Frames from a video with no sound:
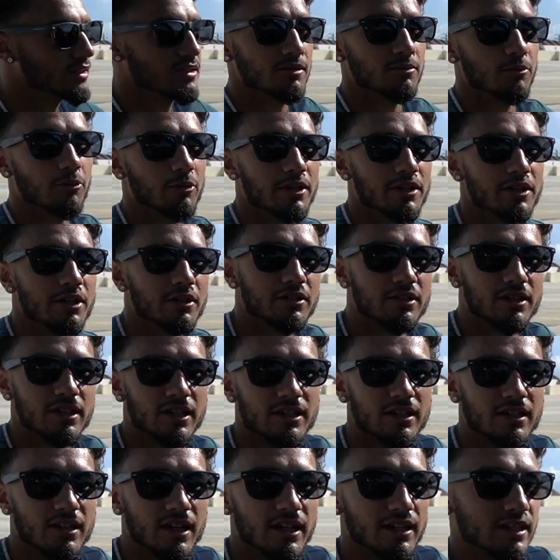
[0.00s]
some window
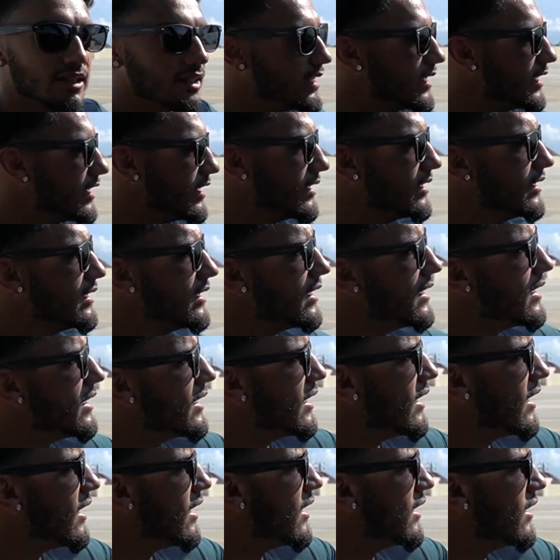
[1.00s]
tint. I did
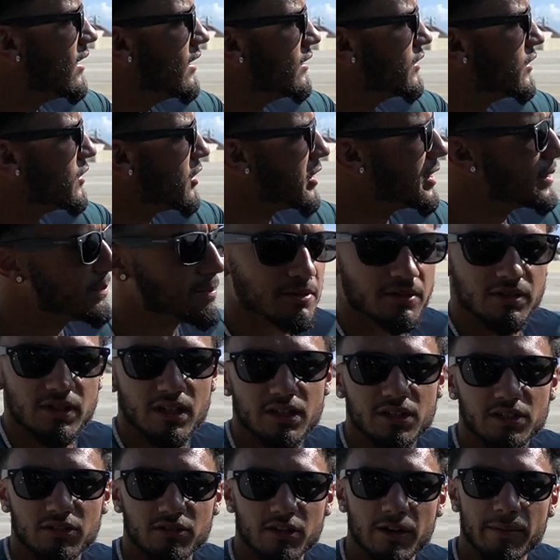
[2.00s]

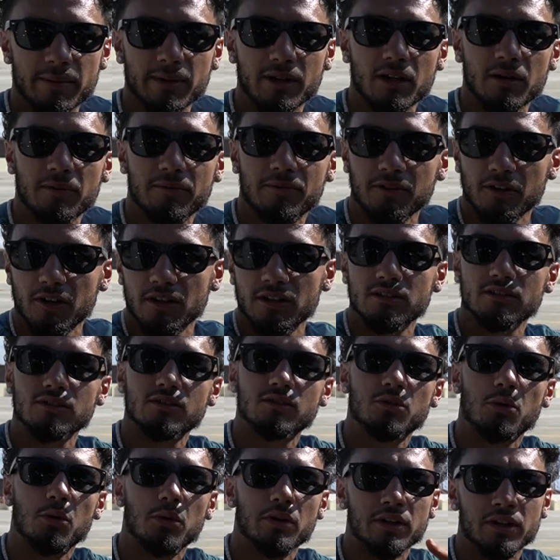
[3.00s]
30% ceramic up front,
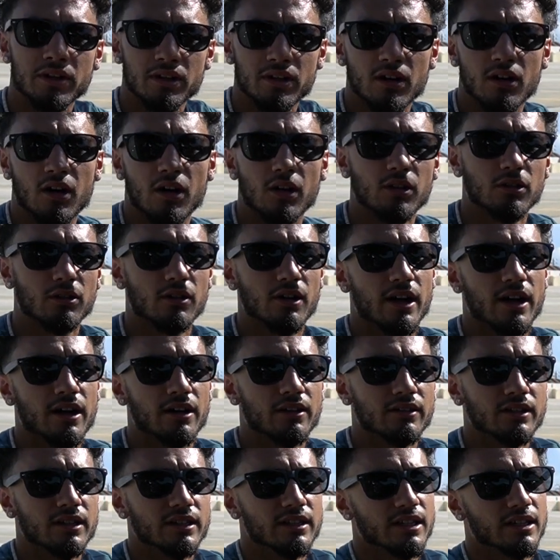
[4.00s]
20 all
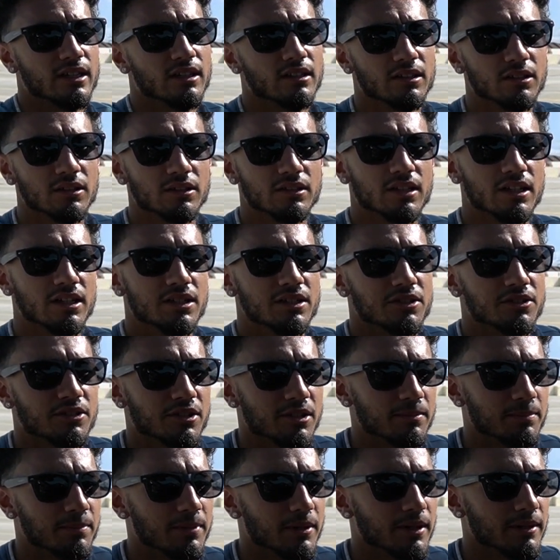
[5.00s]
around, and then a little tint
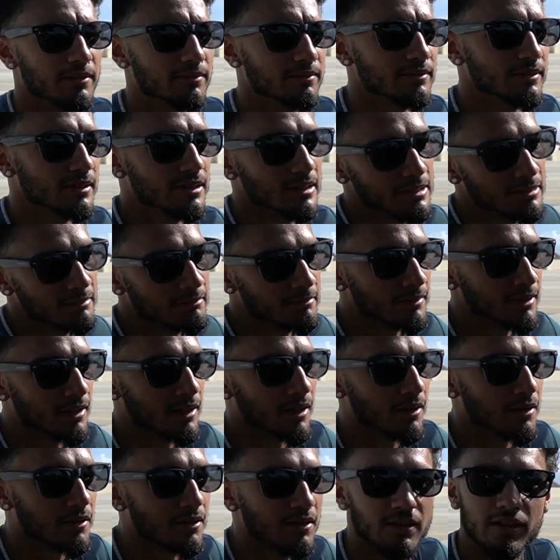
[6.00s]
strip, but
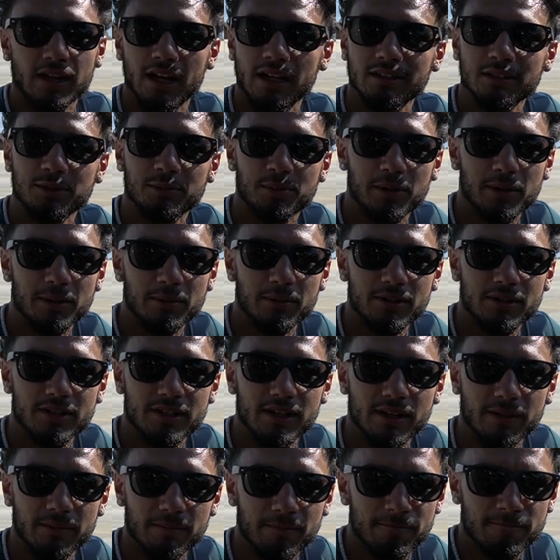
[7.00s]
other than that, that's pretty much
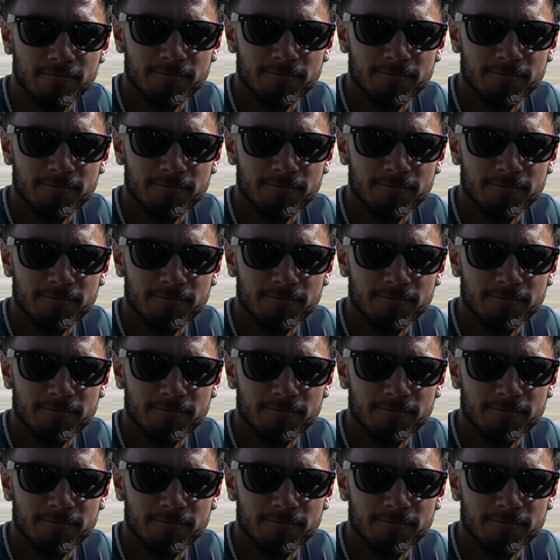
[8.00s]
it.